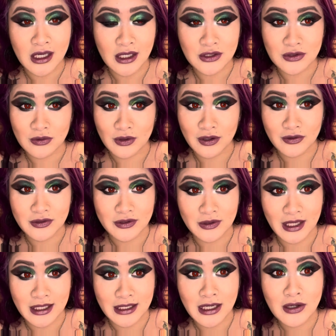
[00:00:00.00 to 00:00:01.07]
take so long
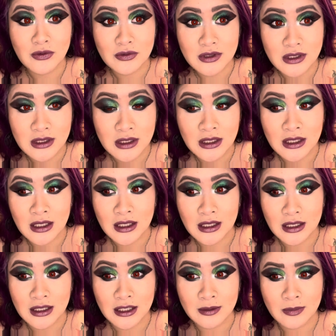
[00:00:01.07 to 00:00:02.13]
to get out.
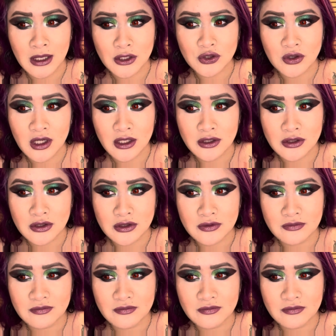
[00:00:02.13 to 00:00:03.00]
I'll try to